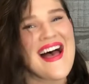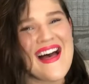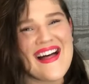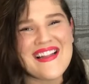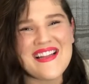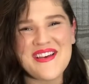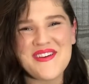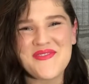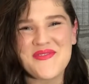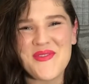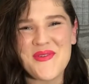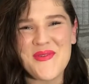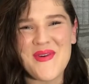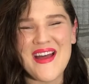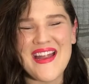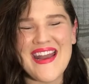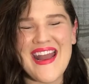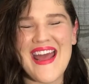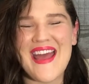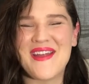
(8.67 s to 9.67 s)
Hello
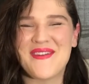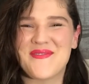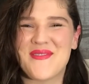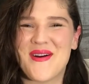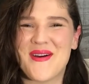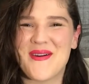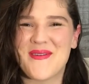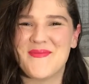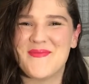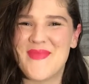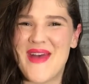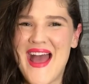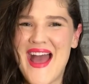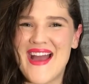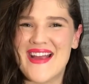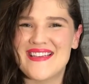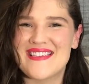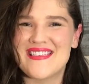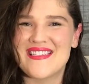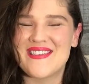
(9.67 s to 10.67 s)
everyone, and welcome
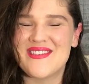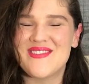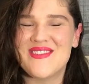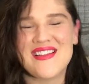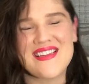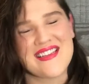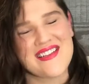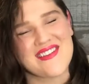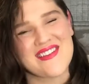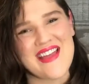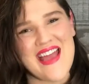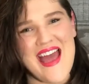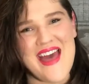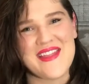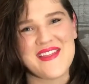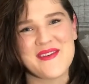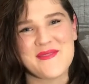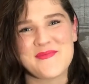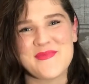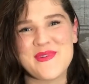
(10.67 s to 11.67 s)
back to A Little
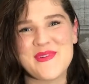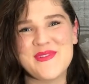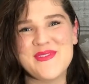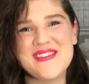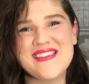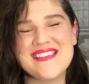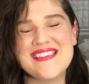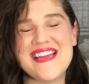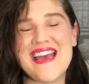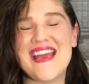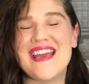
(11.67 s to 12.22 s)
Catholic Boost,